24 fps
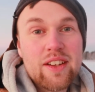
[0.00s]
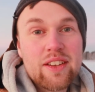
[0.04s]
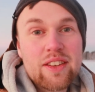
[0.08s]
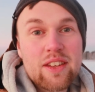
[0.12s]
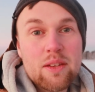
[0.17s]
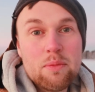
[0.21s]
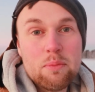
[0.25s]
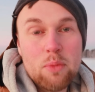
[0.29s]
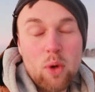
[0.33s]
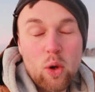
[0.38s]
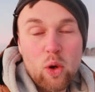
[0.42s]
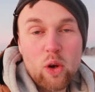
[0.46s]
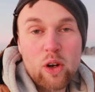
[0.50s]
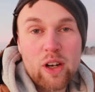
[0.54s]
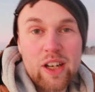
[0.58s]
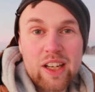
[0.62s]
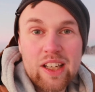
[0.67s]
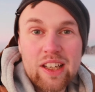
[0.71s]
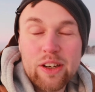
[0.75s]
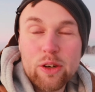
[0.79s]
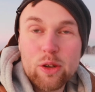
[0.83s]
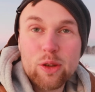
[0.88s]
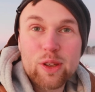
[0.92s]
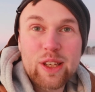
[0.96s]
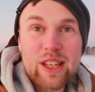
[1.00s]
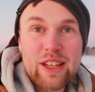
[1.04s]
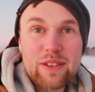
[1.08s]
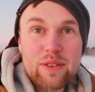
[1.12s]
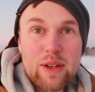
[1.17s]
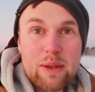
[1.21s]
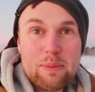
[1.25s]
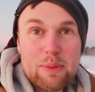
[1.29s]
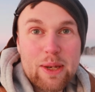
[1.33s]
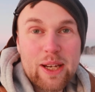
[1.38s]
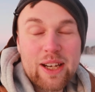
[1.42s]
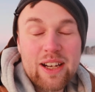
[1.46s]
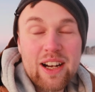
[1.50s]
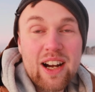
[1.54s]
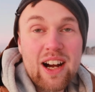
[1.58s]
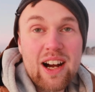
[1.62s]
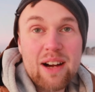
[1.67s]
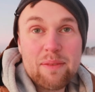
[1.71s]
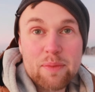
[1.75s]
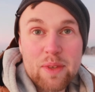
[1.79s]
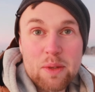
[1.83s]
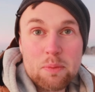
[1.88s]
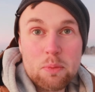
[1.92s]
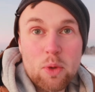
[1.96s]
The more lonely we
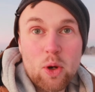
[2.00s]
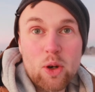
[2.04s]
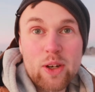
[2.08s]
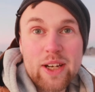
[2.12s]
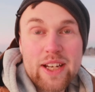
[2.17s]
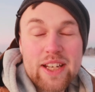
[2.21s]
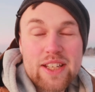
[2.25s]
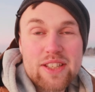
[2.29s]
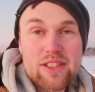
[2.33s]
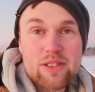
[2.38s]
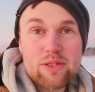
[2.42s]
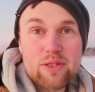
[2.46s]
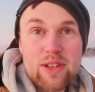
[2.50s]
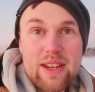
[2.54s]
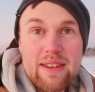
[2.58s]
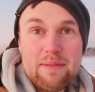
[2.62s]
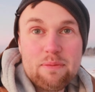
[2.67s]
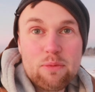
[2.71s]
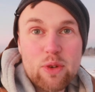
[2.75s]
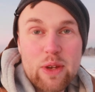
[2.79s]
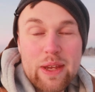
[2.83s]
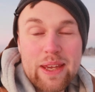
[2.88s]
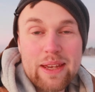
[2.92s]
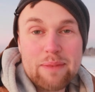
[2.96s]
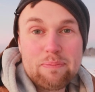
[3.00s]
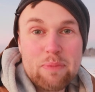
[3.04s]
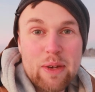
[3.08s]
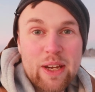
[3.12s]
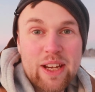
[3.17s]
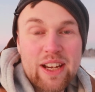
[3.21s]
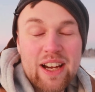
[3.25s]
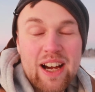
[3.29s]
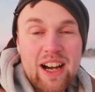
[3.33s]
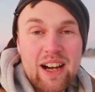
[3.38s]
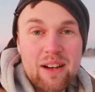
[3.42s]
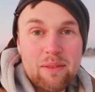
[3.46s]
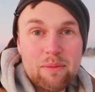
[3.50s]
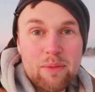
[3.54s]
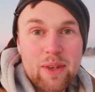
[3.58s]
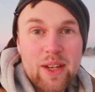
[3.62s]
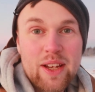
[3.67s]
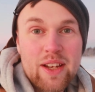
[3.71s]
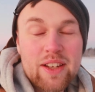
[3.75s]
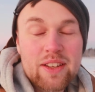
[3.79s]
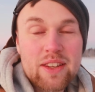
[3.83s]
become, the more extreme we become.